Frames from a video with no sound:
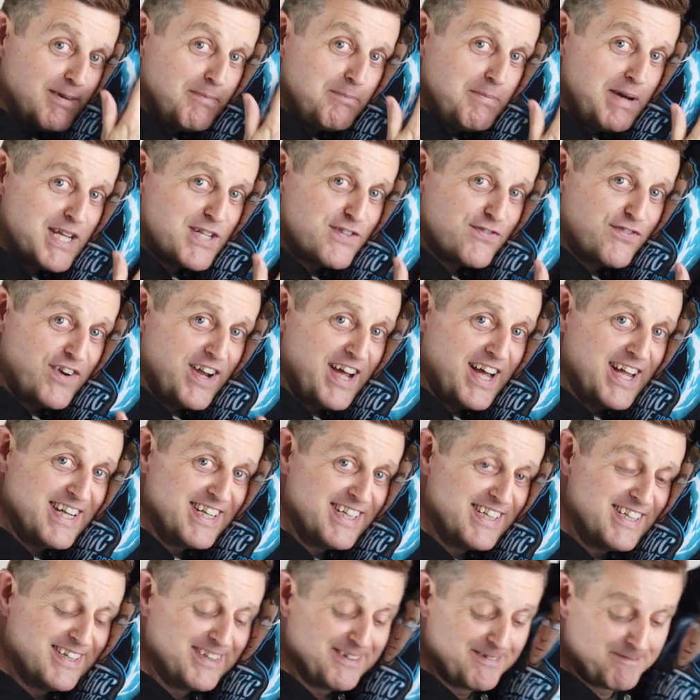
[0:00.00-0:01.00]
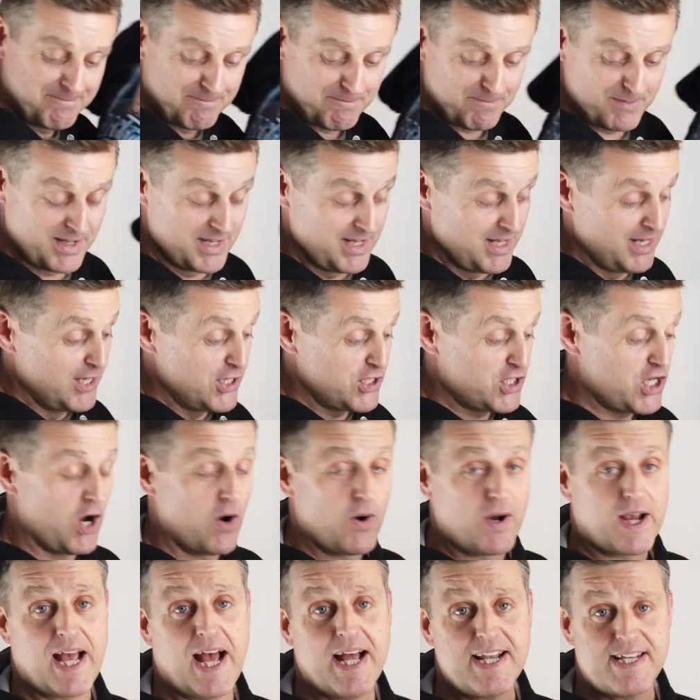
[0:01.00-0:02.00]
best friend.
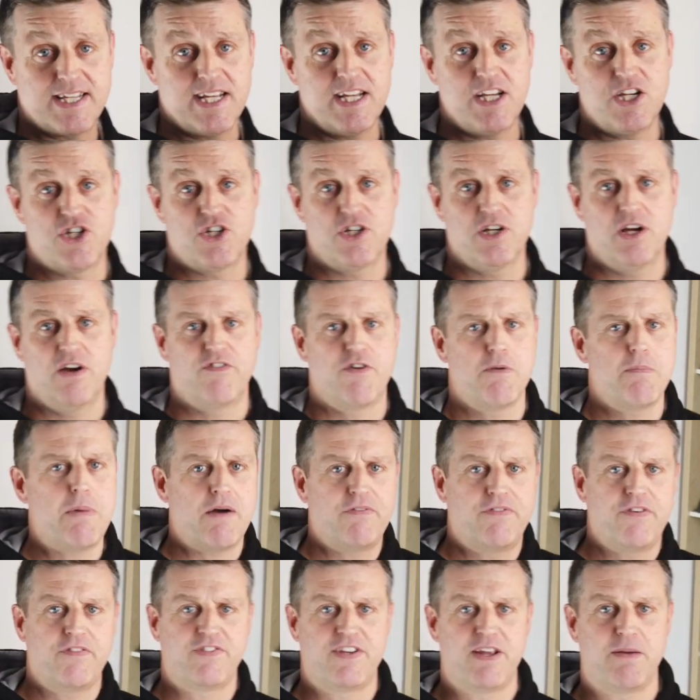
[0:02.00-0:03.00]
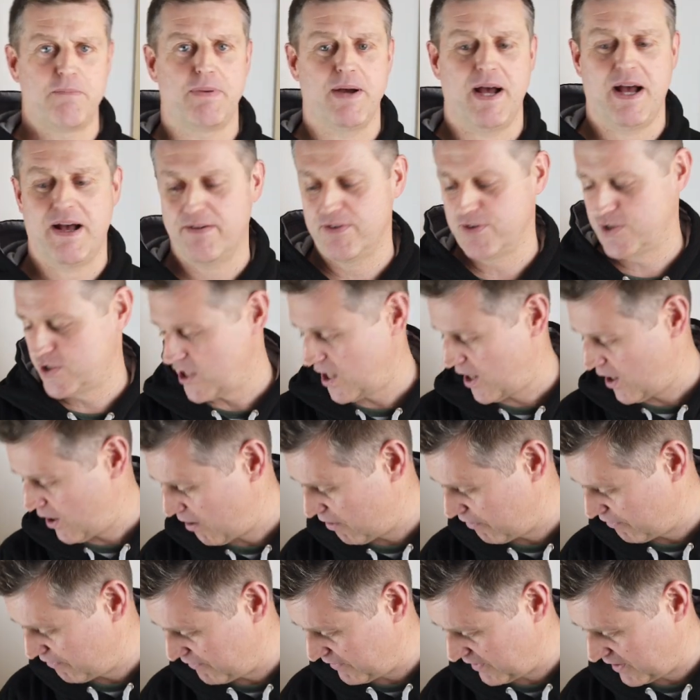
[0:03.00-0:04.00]
So get a t-shirt for about £15
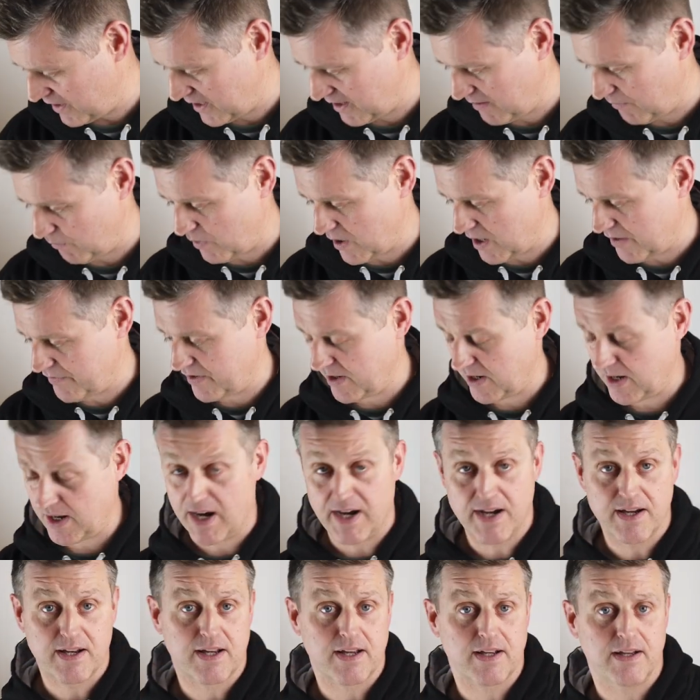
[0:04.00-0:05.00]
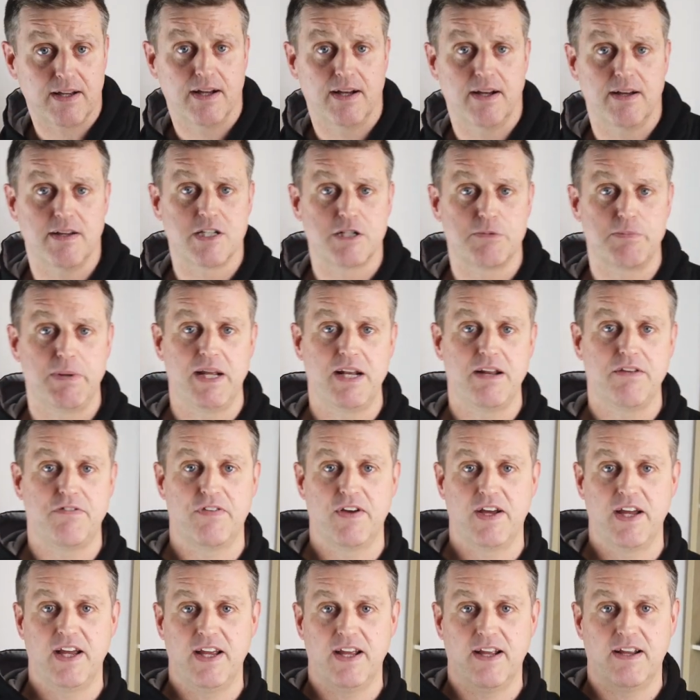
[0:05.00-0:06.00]
of whatever you like, Speedy
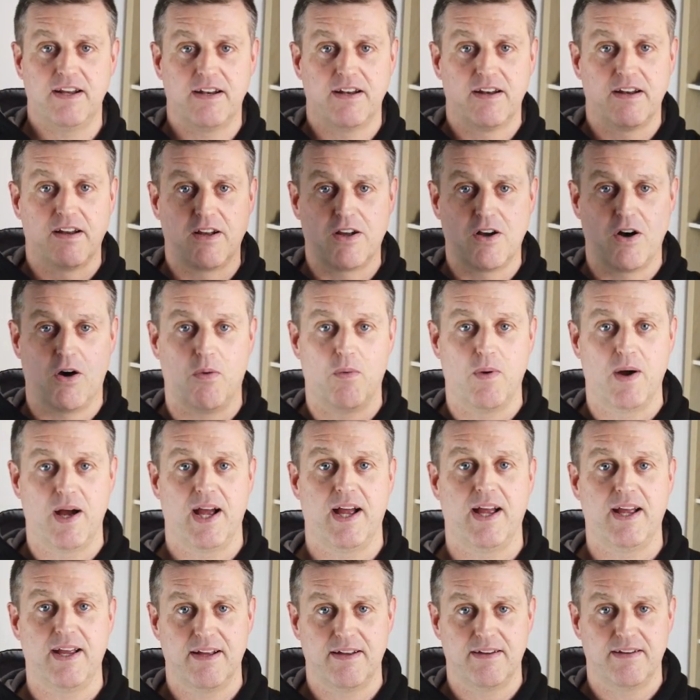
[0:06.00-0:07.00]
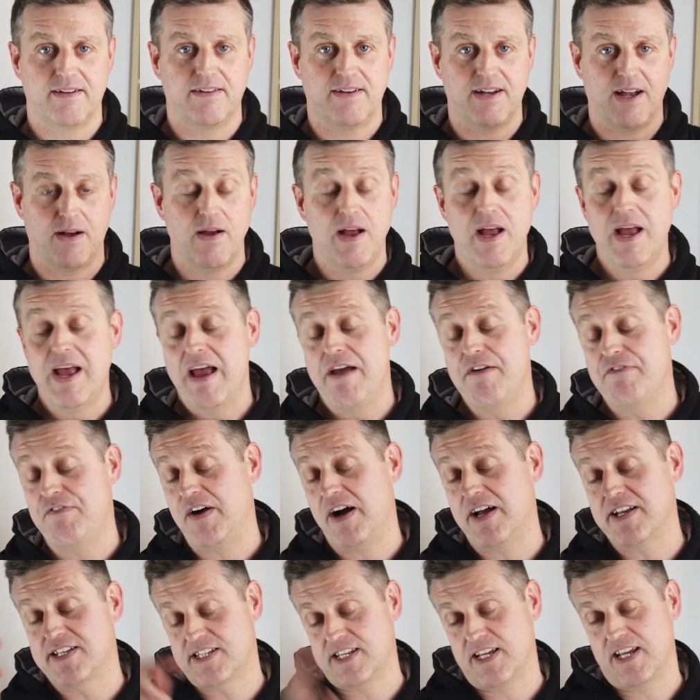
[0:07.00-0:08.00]
Feet, Gotway. Now, in
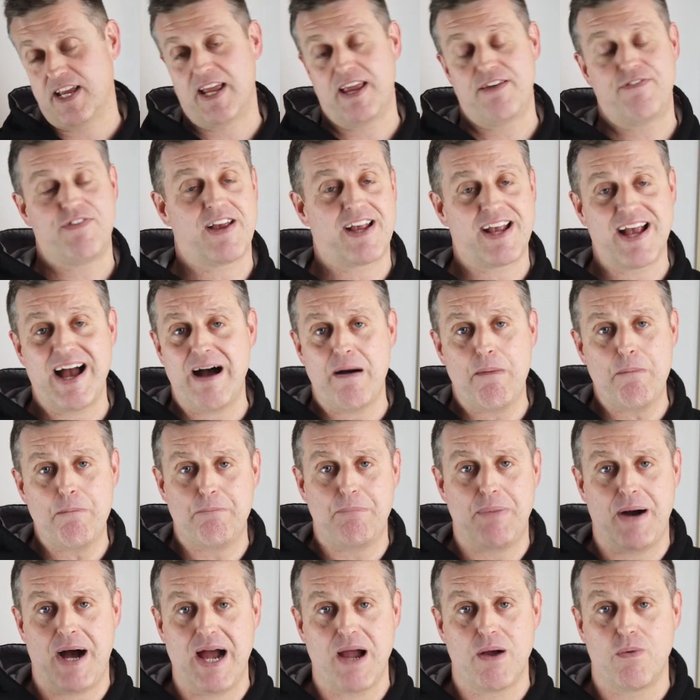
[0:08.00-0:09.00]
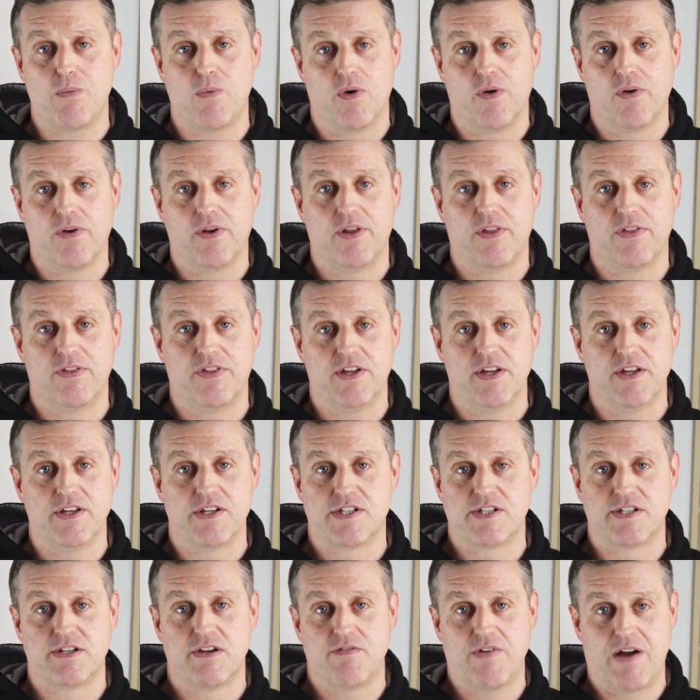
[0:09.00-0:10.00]
fact, if you can't buy one
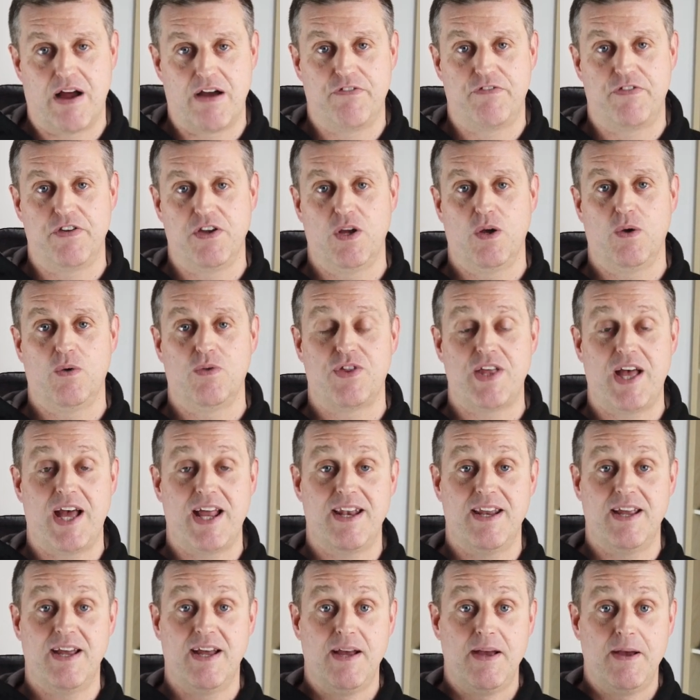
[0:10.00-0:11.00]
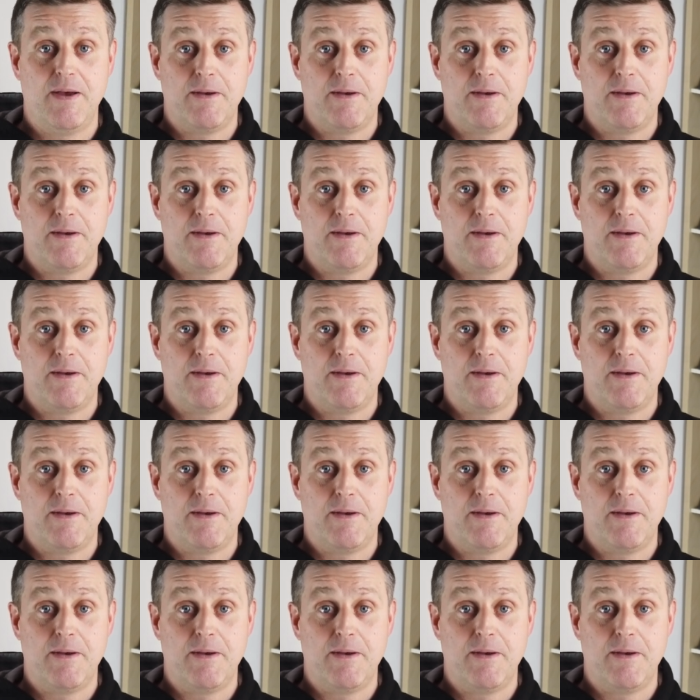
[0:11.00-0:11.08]
that's right for you, then